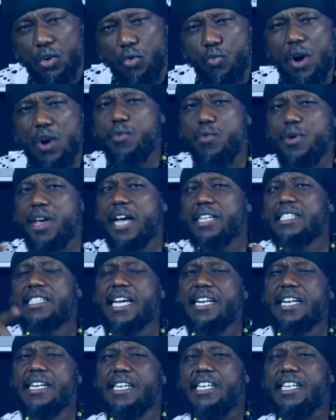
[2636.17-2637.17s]
When we are
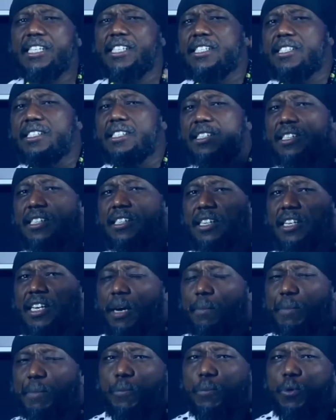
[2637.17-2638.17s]
sending
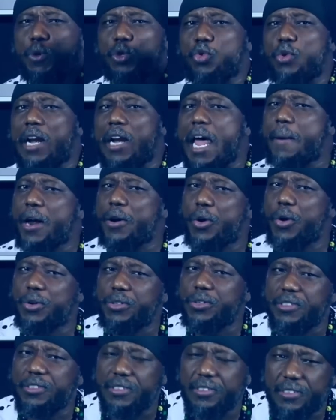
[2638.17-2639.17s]
people to
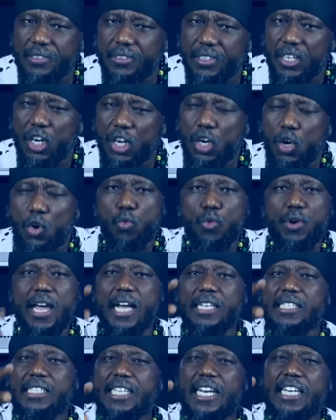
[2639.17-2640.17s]
Lebanon, we
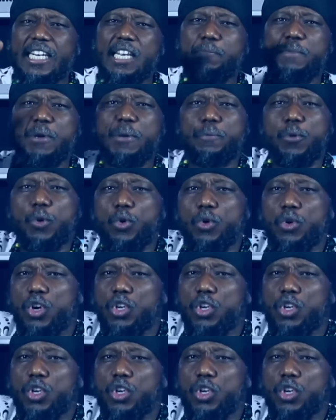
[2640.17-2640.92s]
are sending people